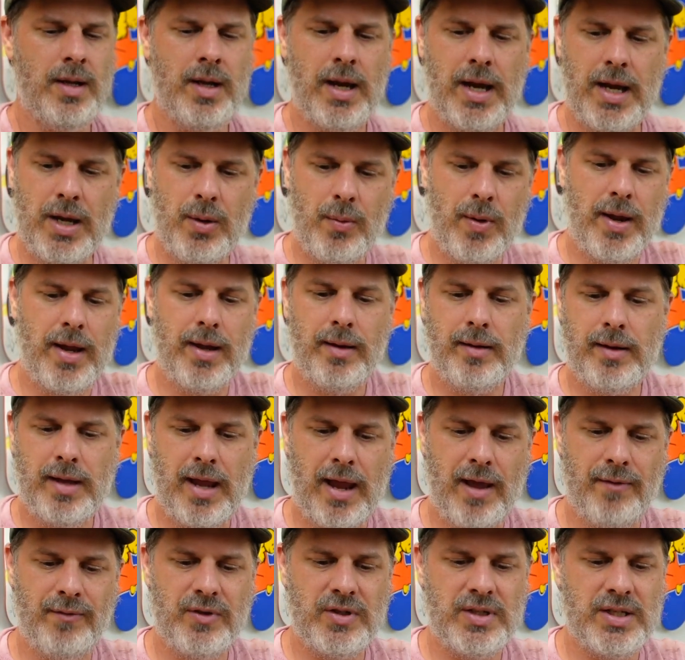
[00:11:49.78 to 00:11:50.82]
Anyway,
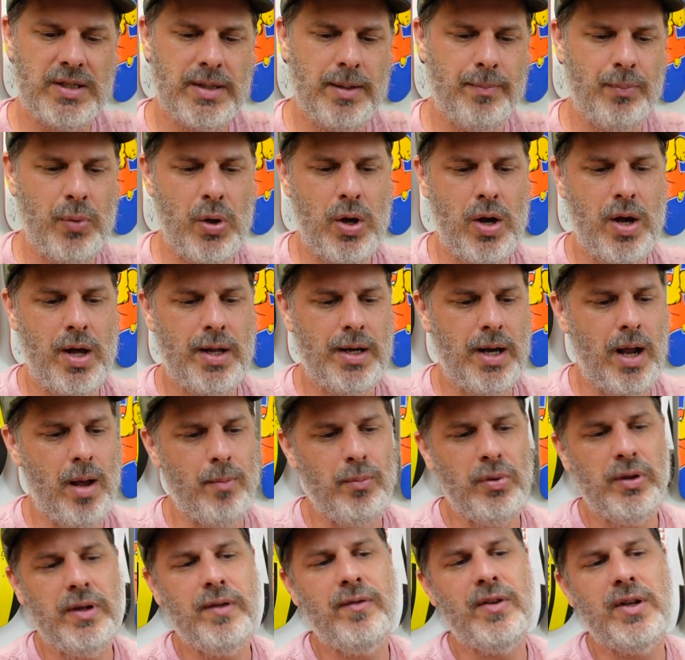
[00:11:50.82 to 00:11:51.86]
canvas slip-on, I
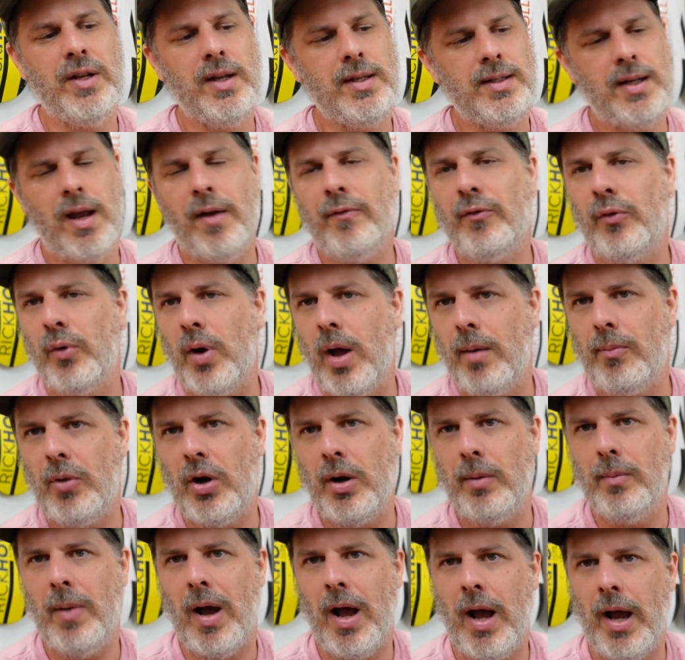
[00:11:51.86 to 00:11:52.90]
believe it does have
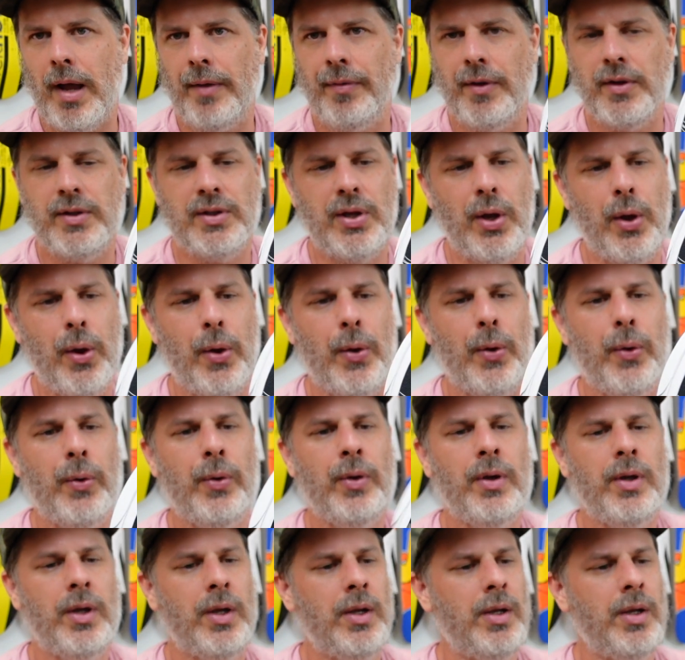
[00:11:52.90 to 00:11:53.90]
rubber behind the toe.